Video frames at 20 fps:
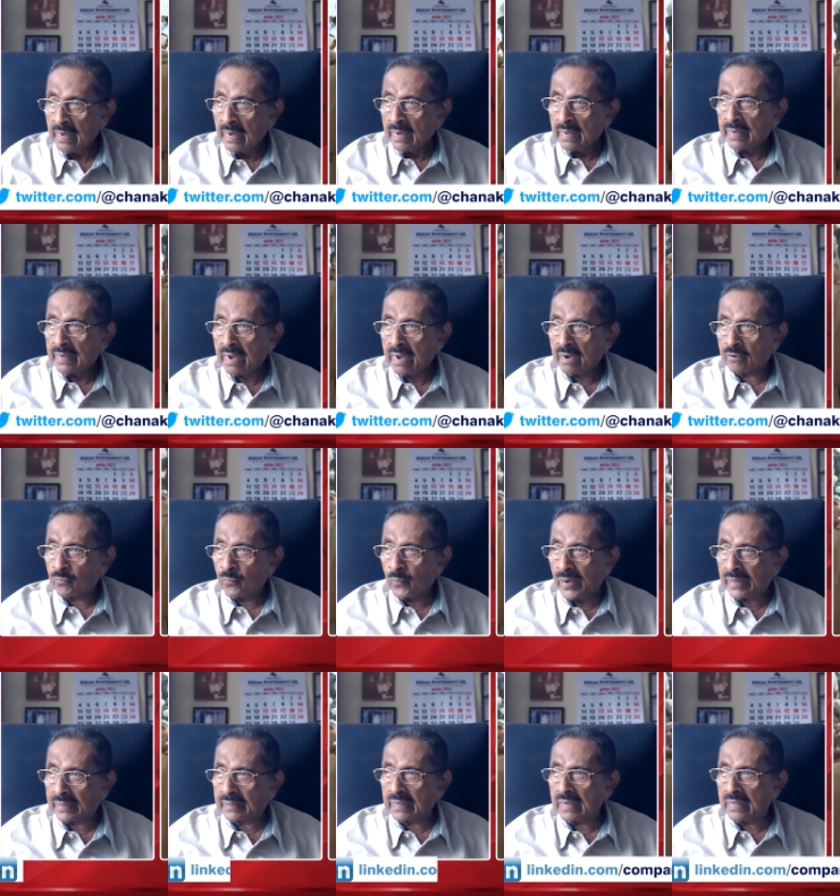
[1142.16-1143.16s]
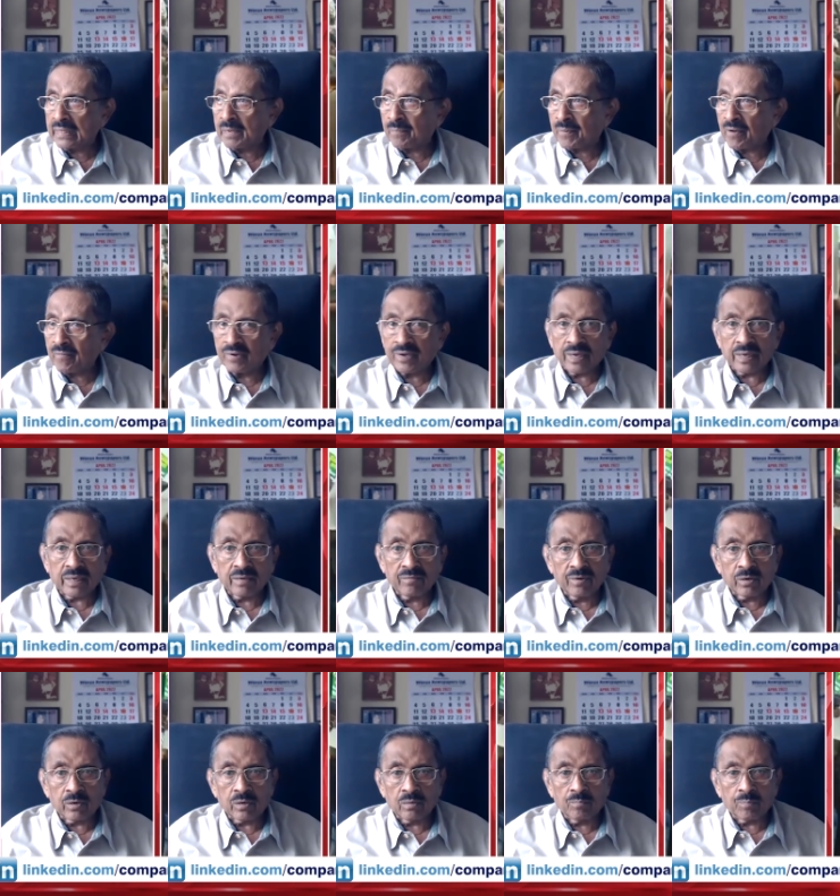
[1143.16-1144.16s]
they had to wait till the power is
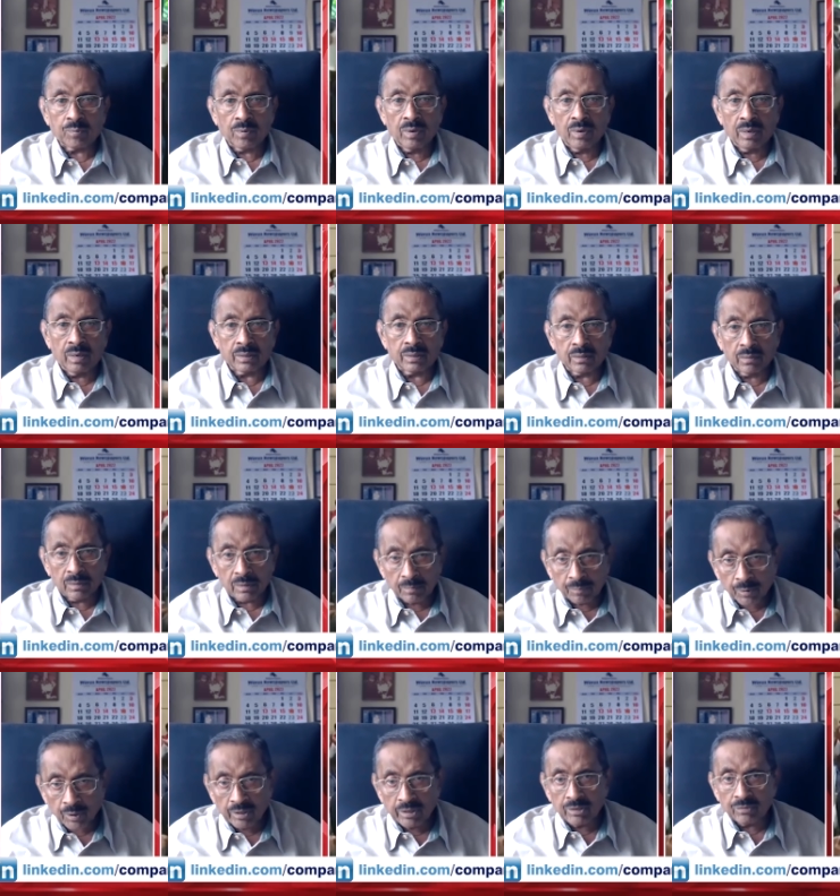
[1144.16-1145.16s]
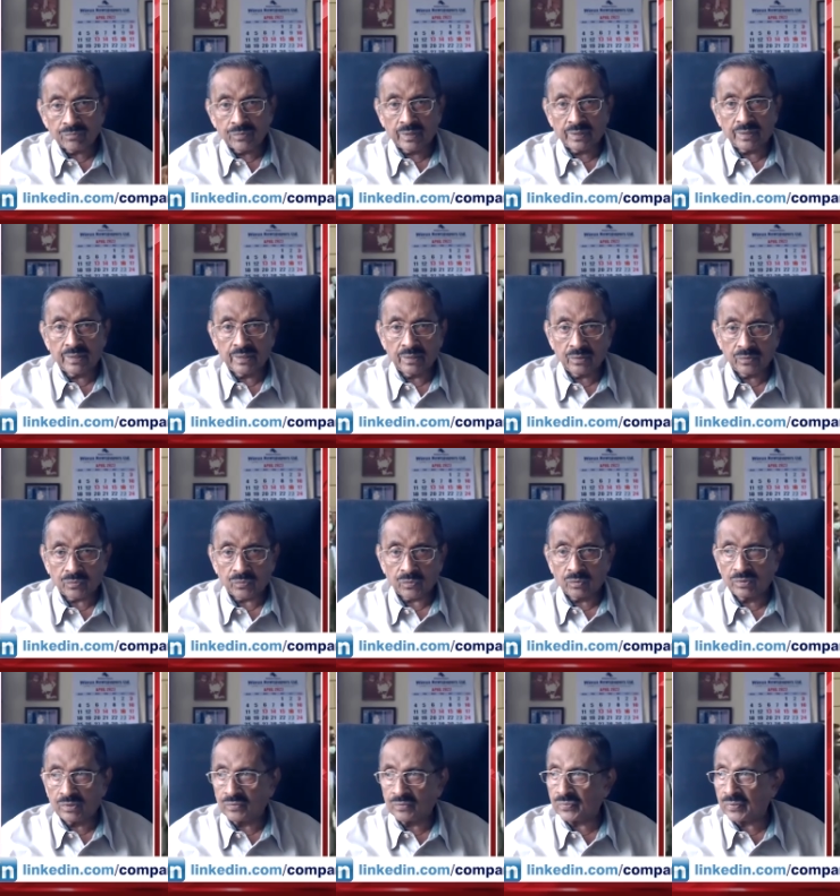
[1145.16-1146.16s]
given to, uh, to, to, produce the tea. So
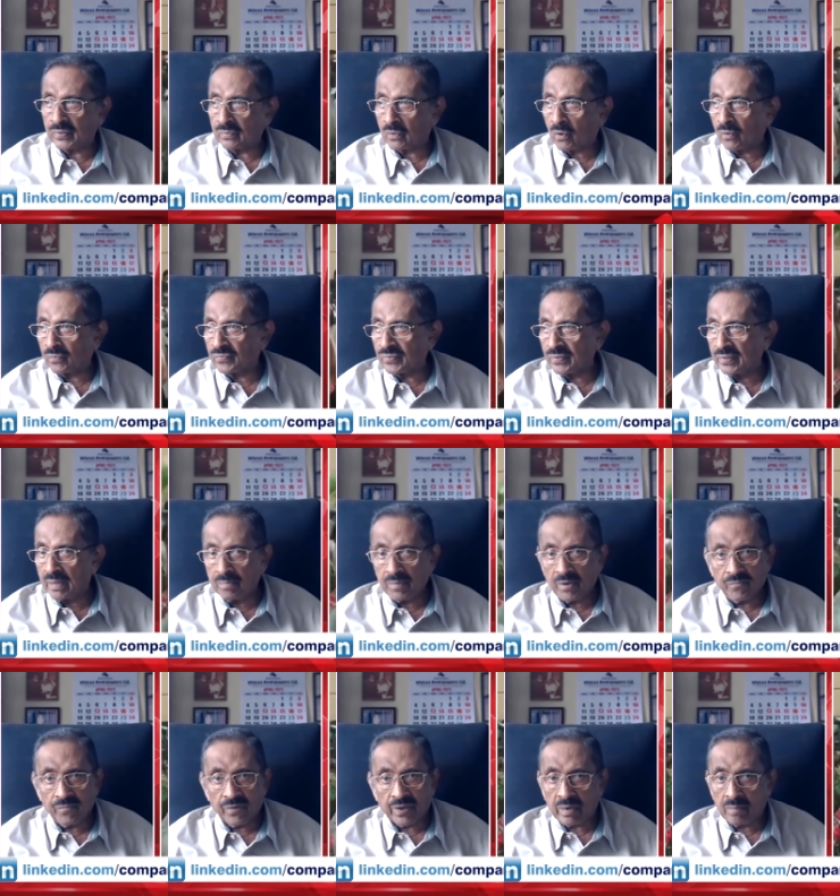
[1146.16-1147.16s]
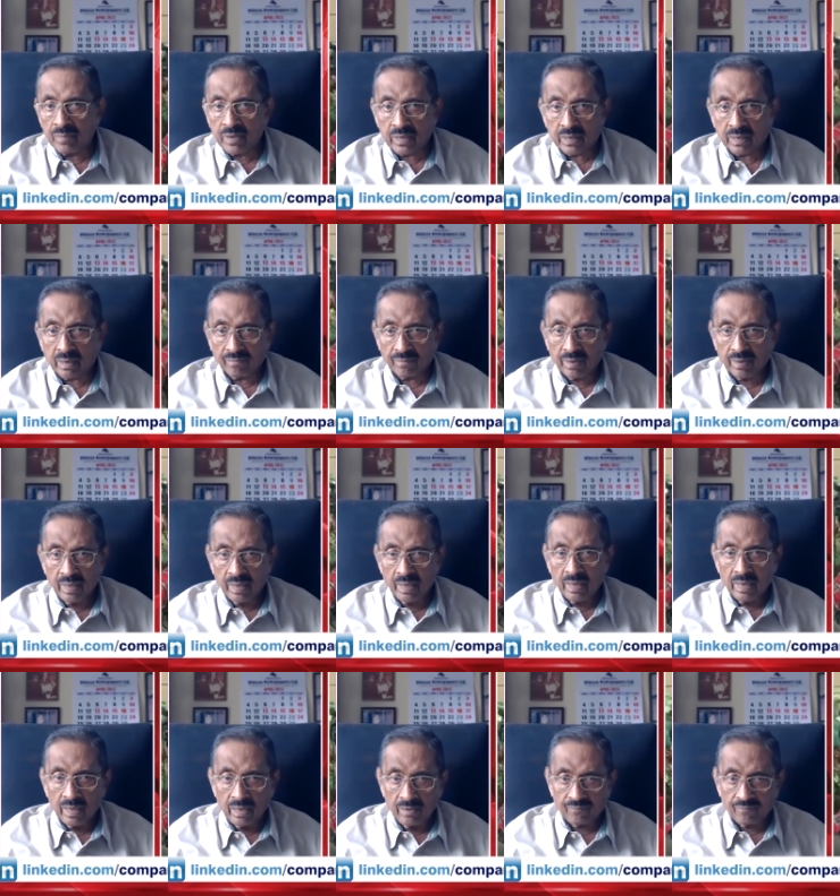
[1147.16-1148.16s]
this is causing them a very big
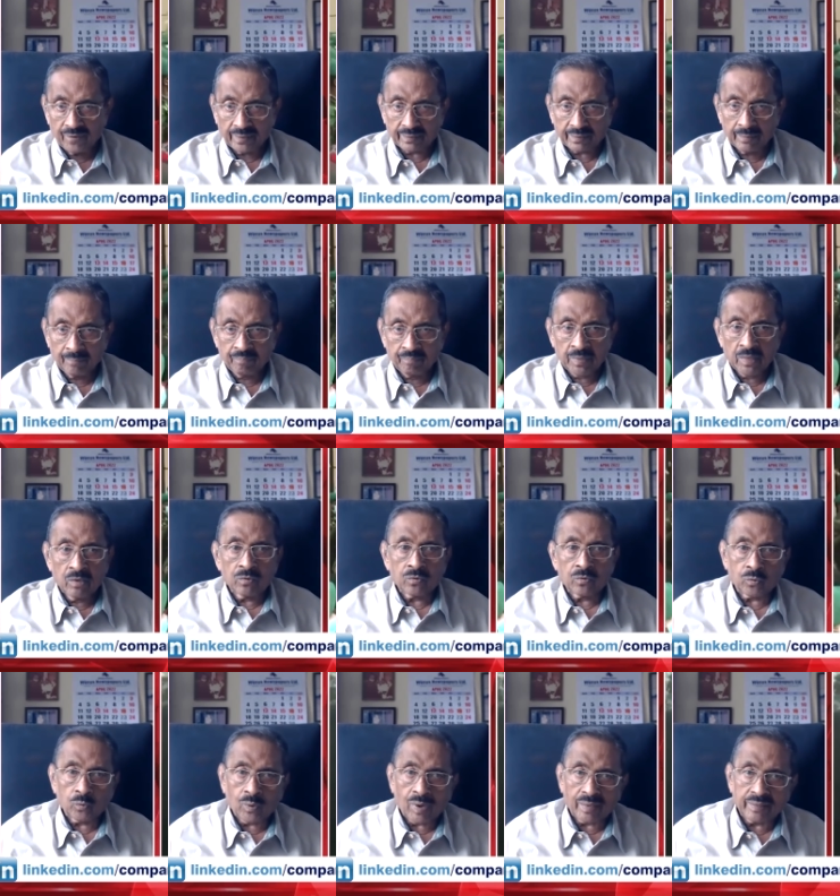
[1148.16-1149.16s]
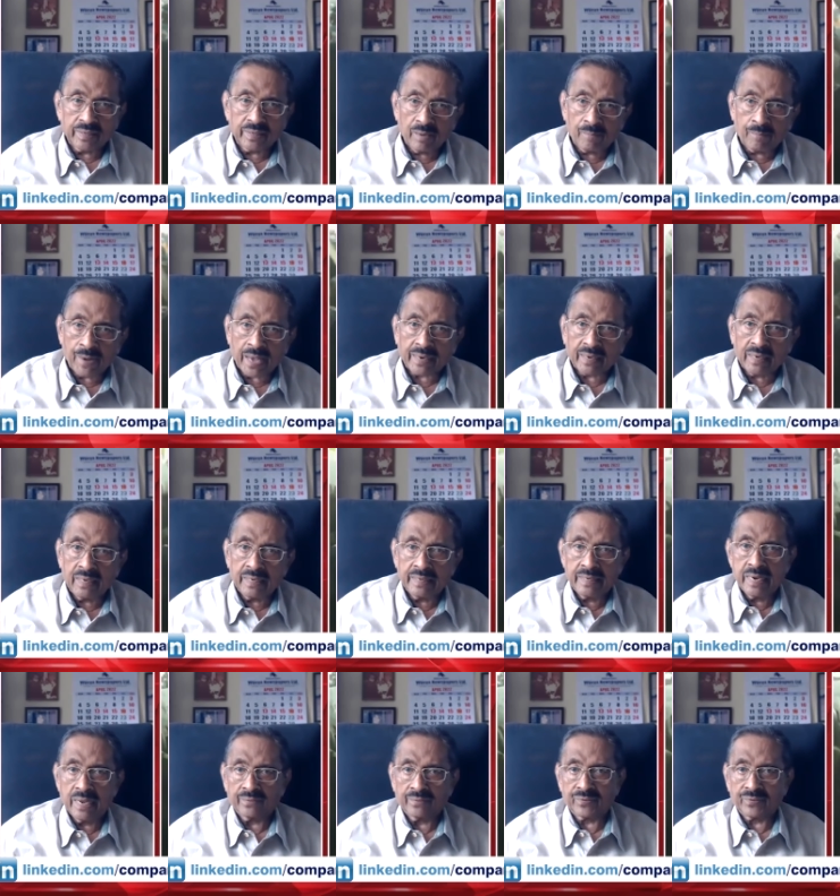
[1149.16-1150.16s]
effect. So are the apparel
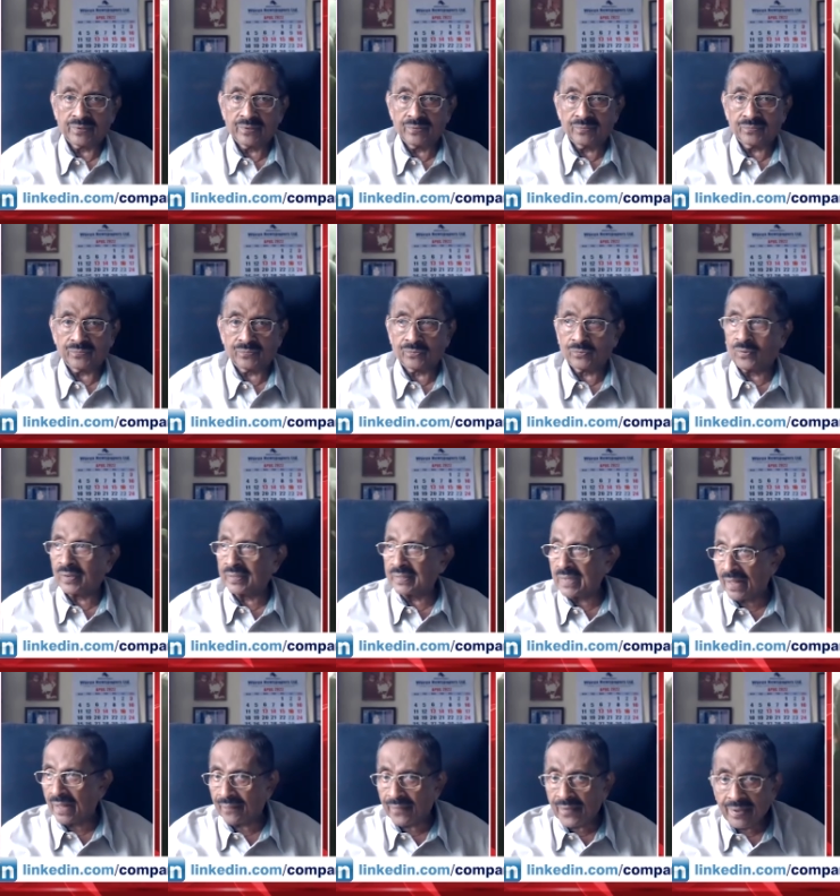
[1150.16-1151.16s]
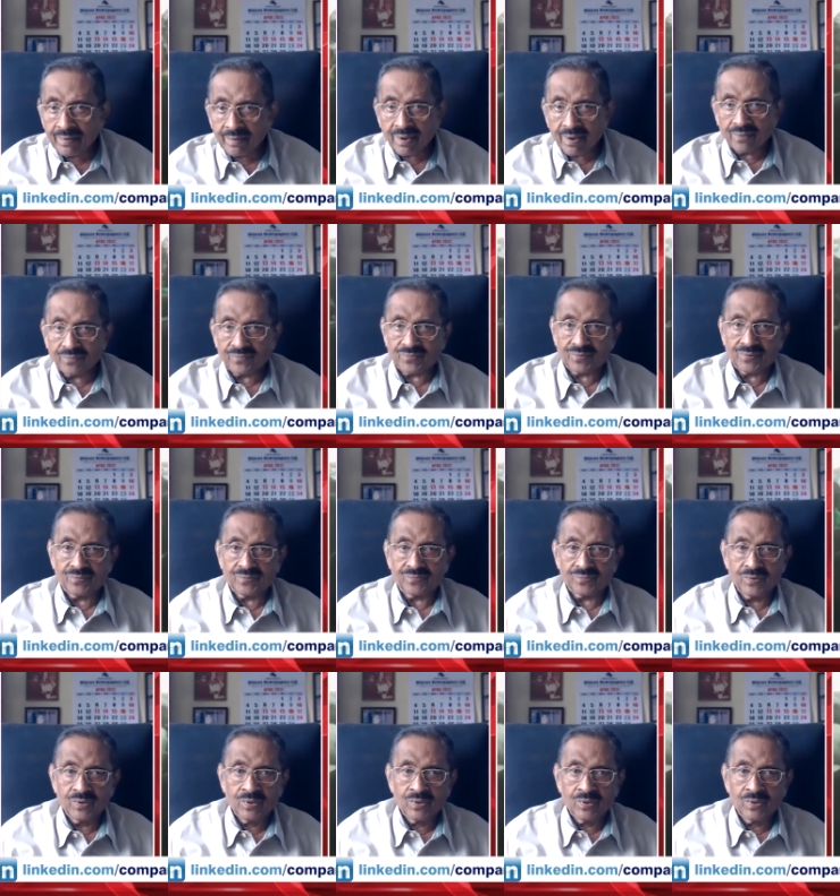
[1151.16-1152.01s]
industries, so are the other industries.